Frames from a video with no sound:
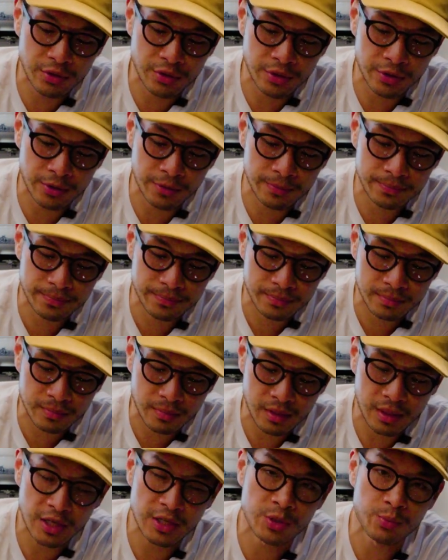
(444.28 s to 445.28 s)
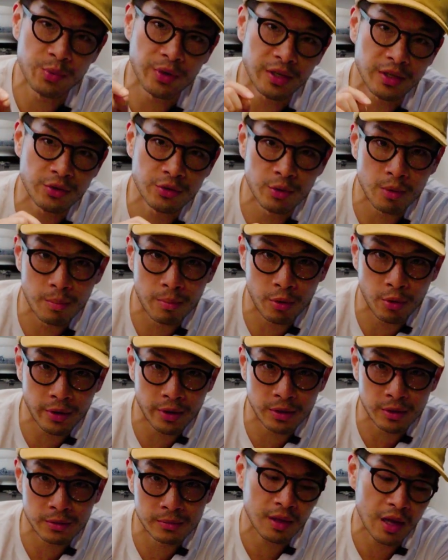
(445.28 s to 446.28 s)
you do is bring it to a
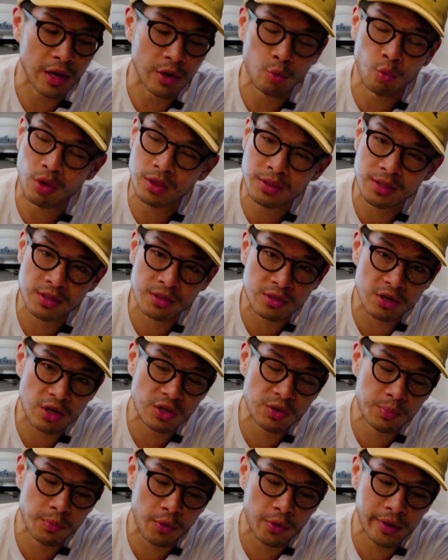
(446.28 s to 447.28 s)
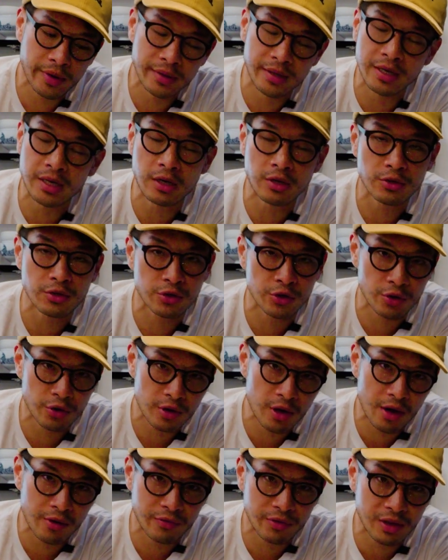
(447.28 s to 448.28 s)
boil. And once it starts boiling,
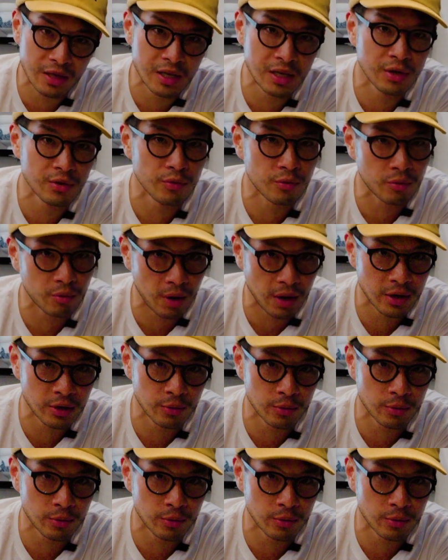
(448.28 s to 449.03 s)
turn off the heat right